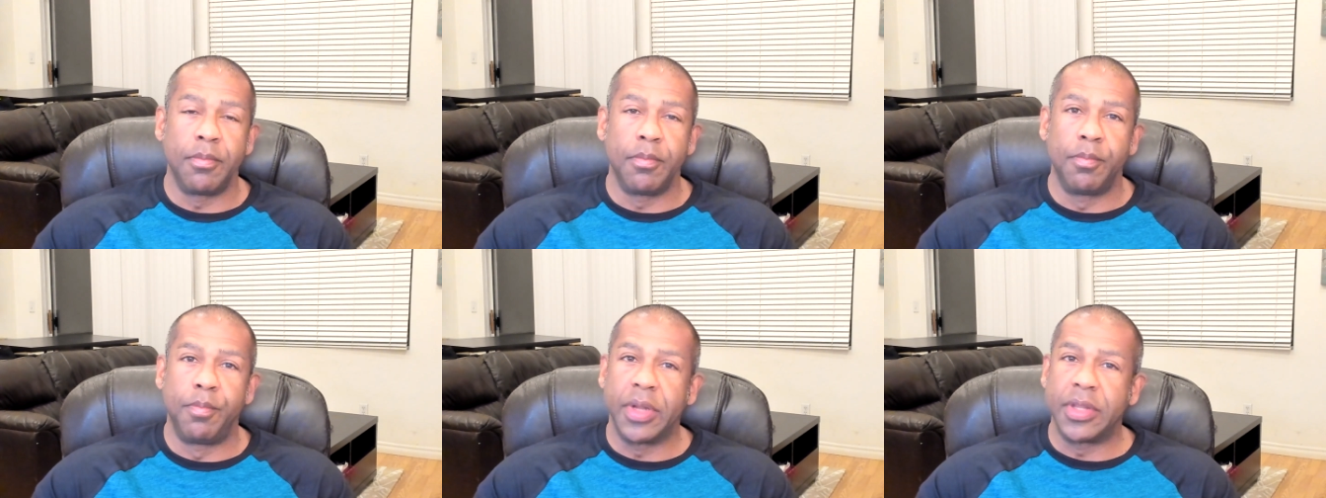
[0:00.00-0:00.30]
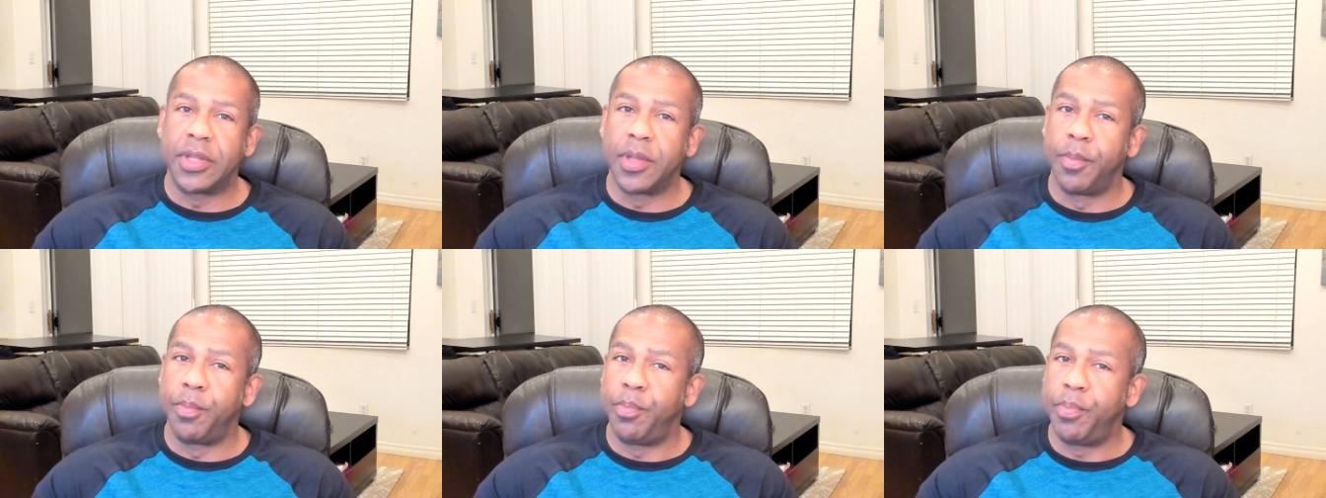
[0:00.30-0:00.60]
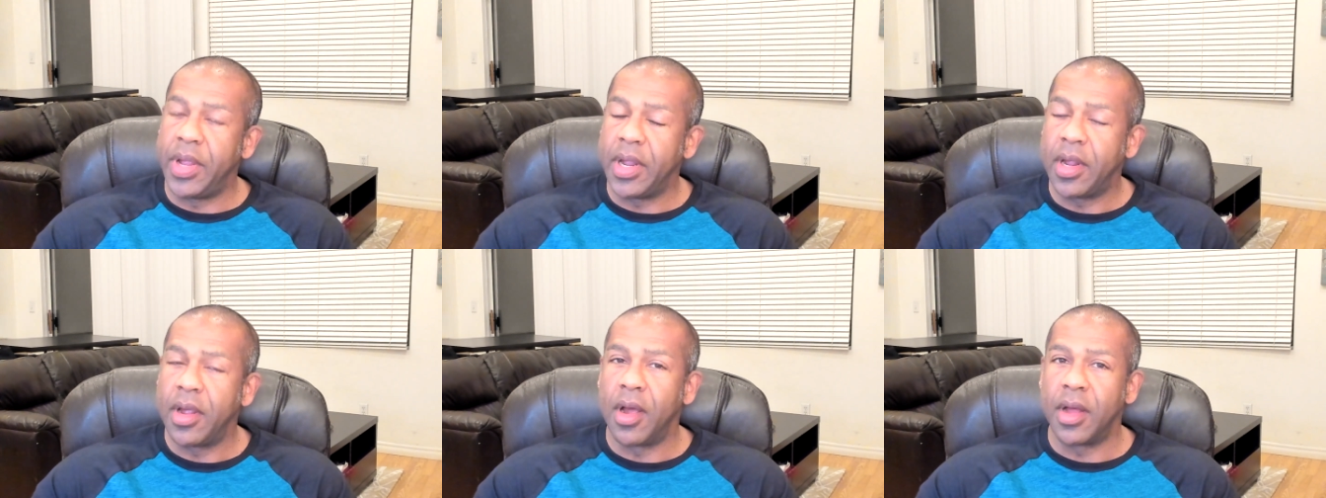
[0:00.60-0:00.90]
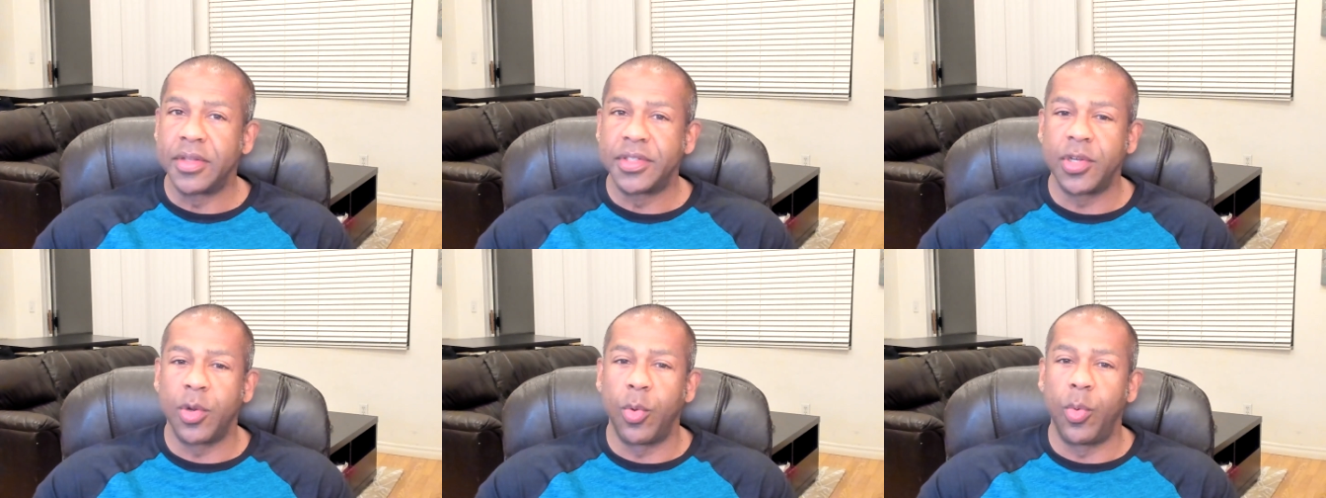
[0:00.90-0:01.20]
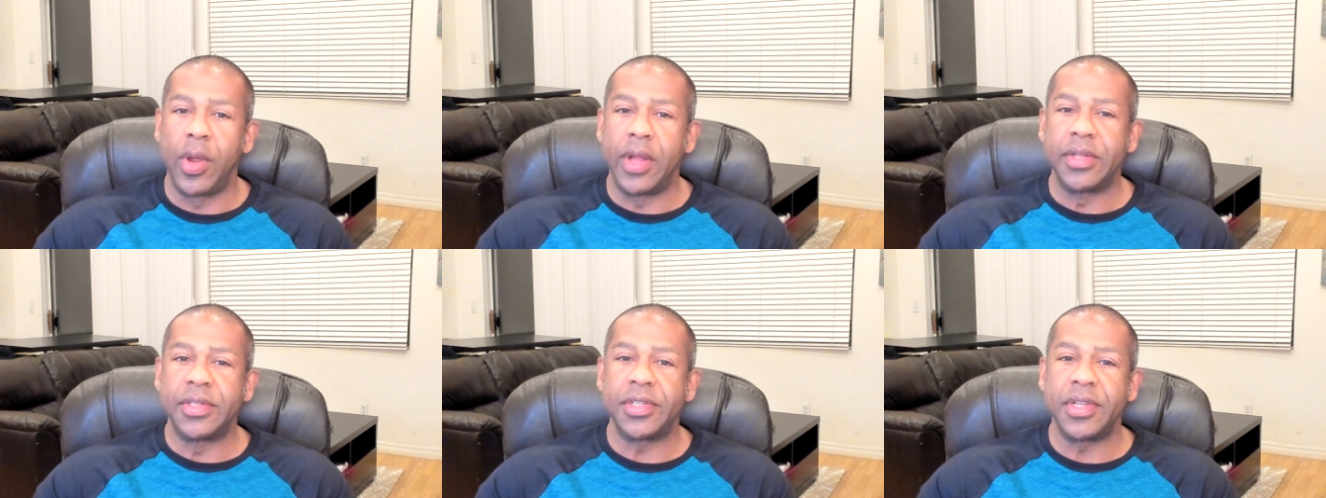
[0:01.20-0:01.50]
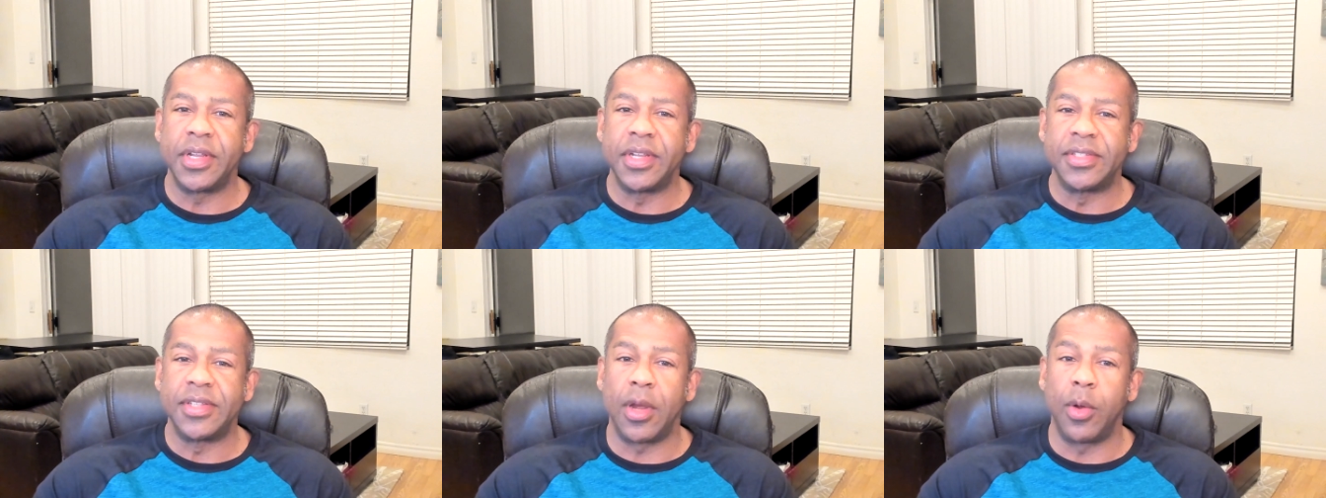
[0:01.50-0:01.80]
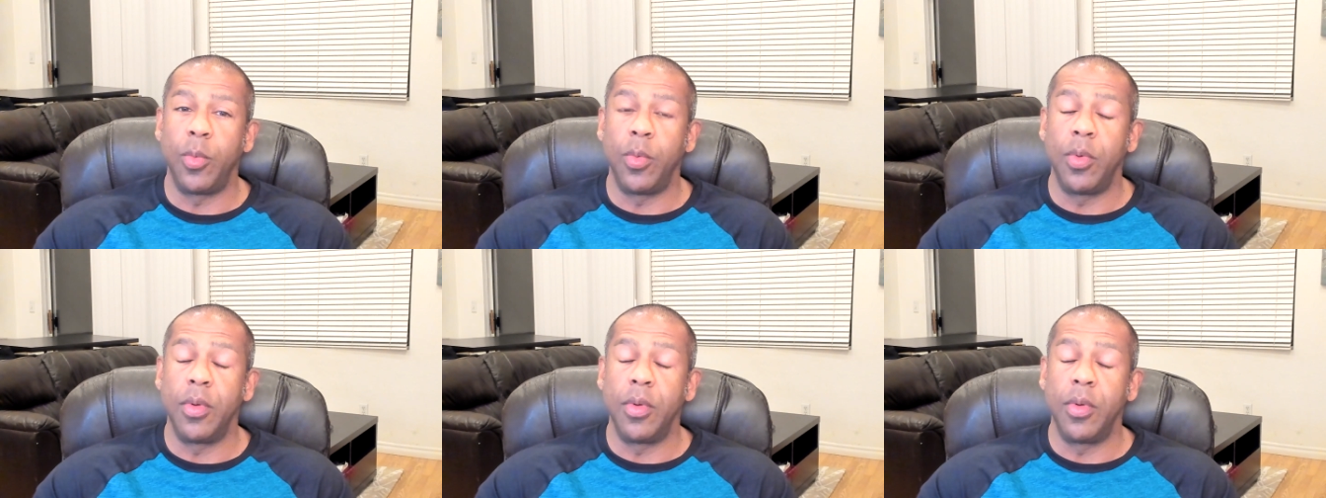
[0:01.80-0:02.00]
but the big consequence is that